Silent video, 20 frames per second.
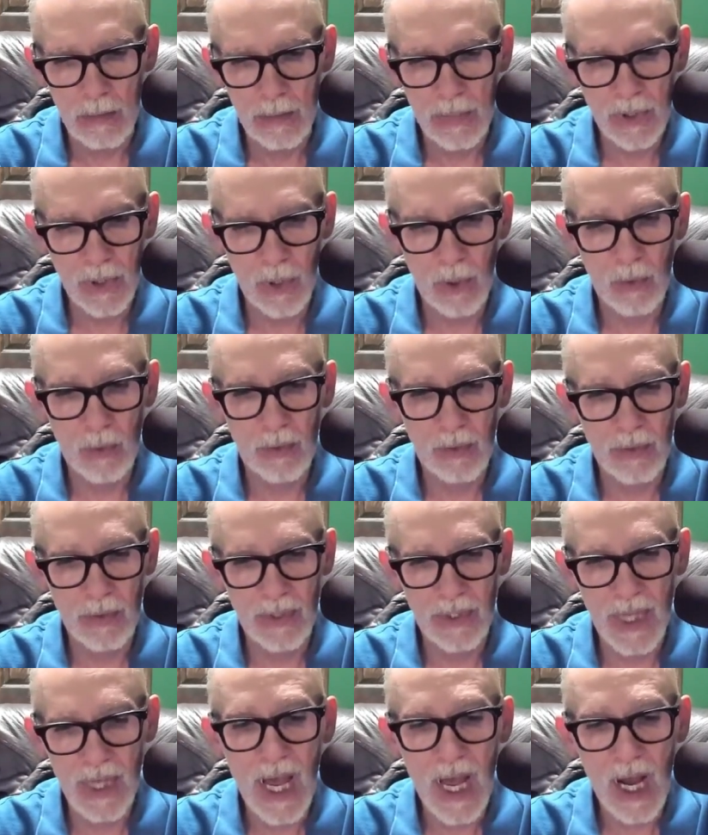so,
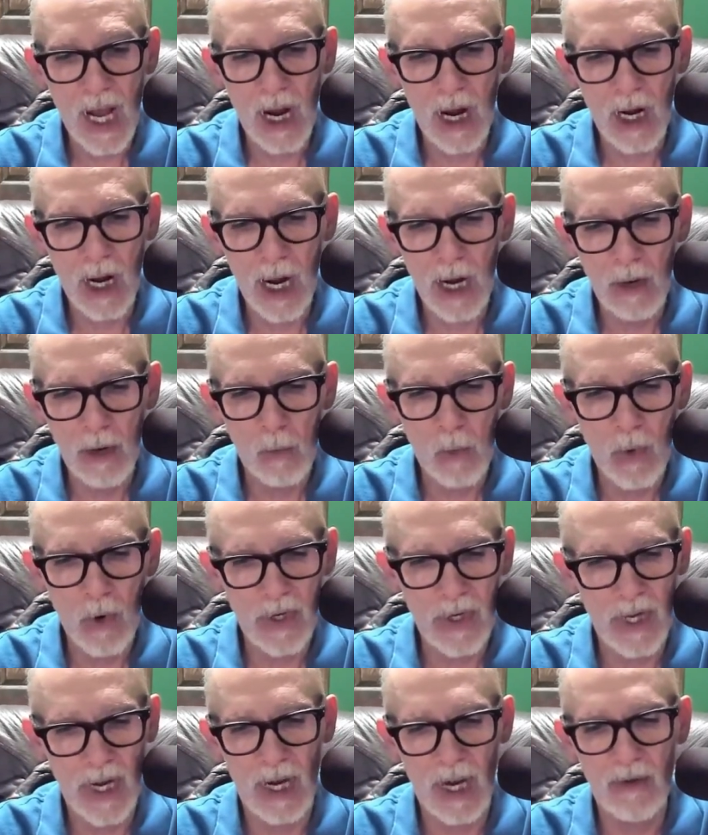yeah, I
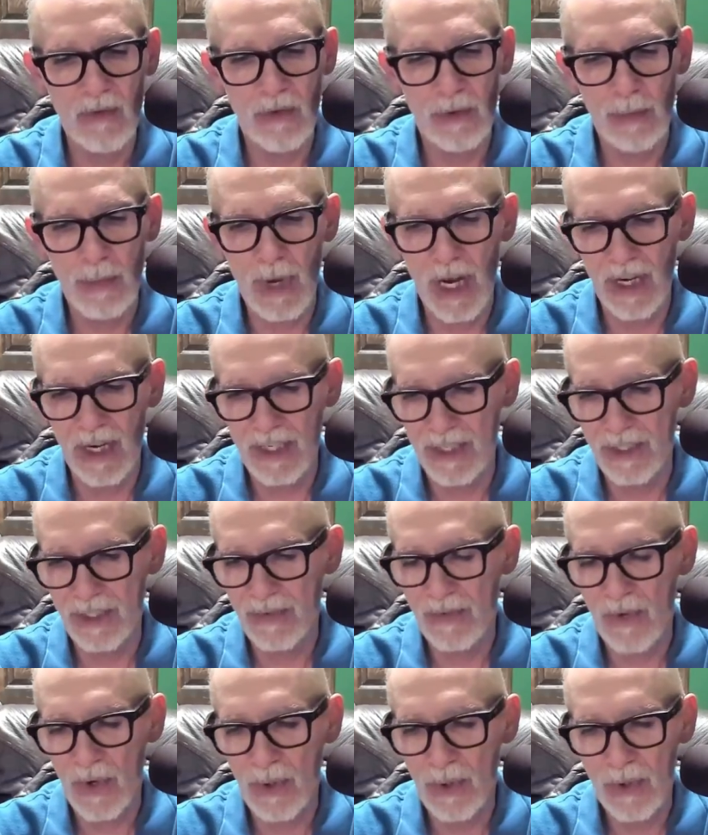want
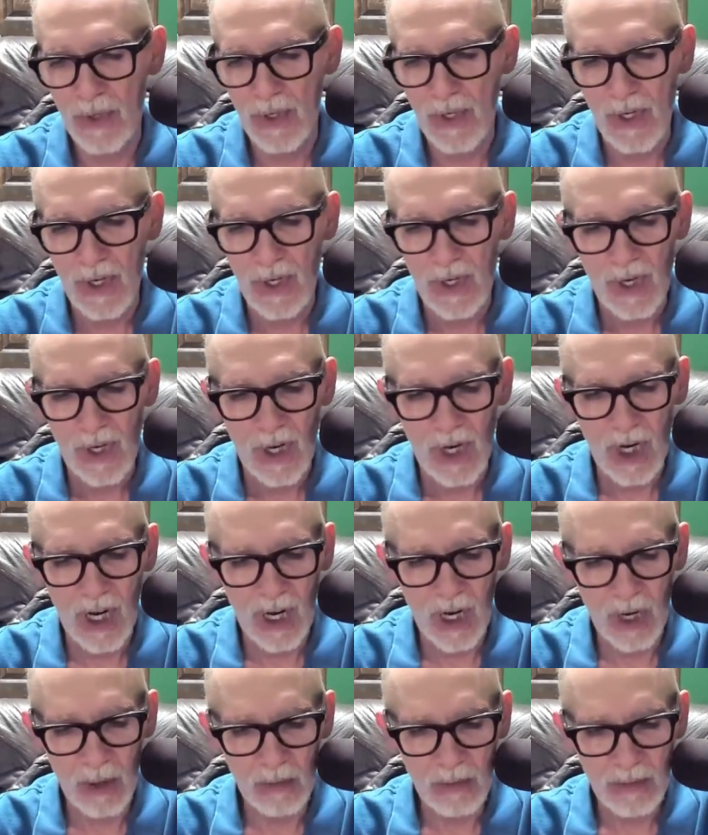everybody's vote.
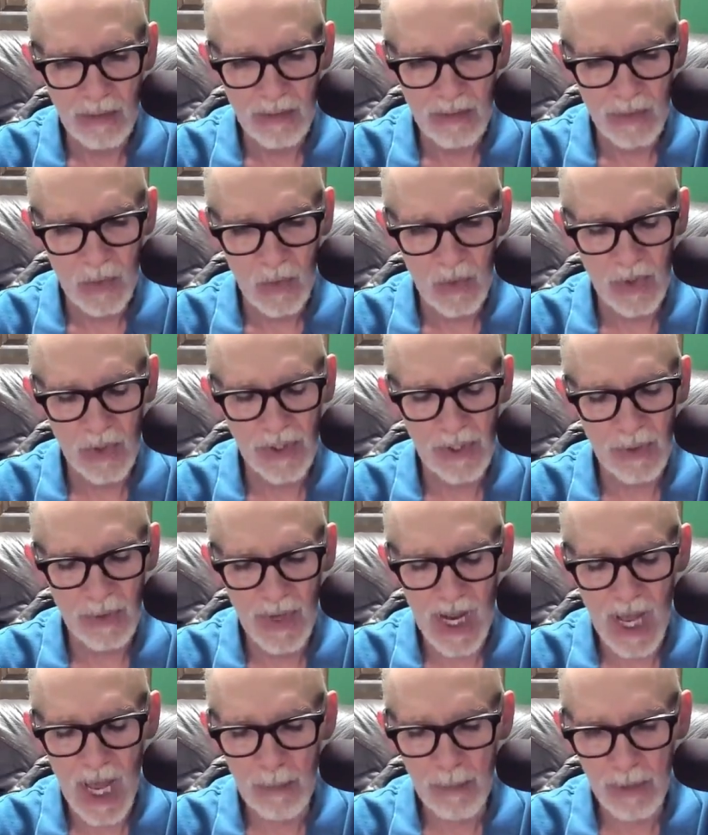We'll see
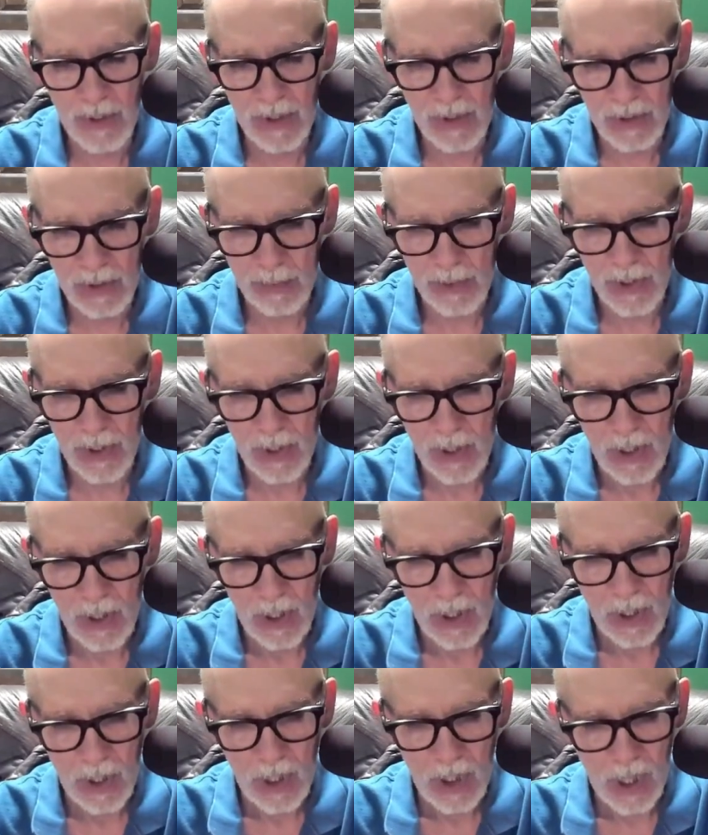what happens, but
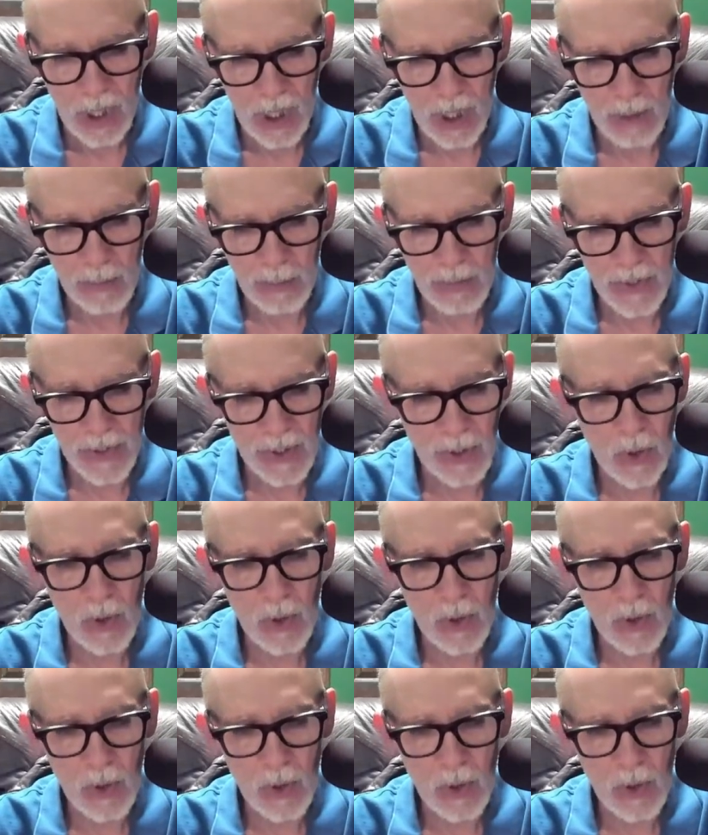I'm